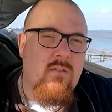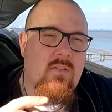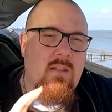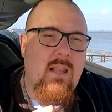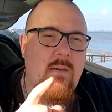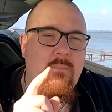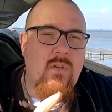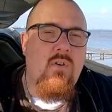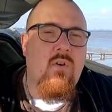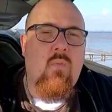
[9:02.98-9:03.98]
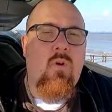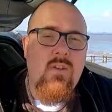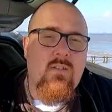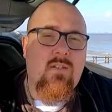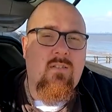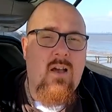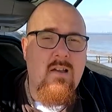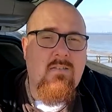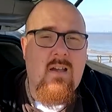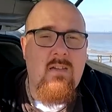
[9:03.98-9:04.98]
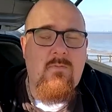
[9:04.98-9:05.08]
to let me know what you disliked.